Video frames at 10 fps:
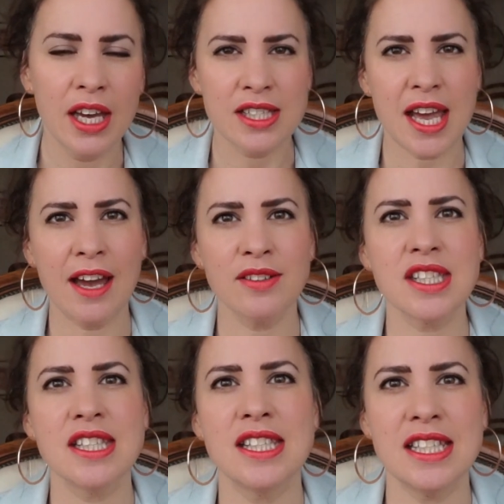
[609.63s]
towns
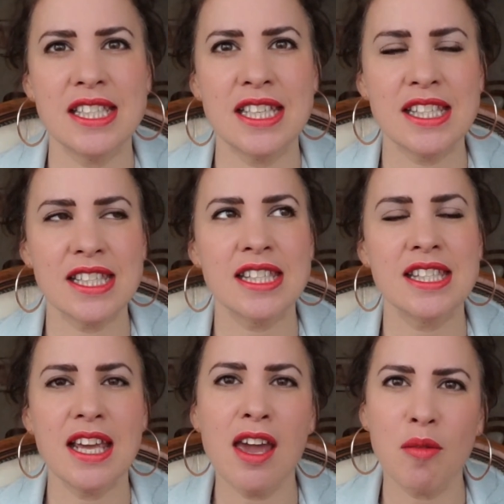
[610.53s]
and cities and
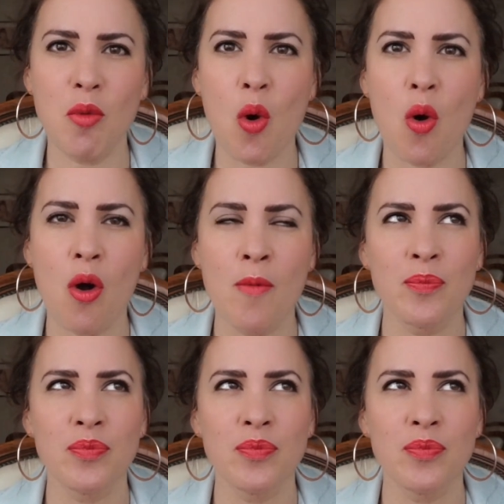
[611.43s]
seeing more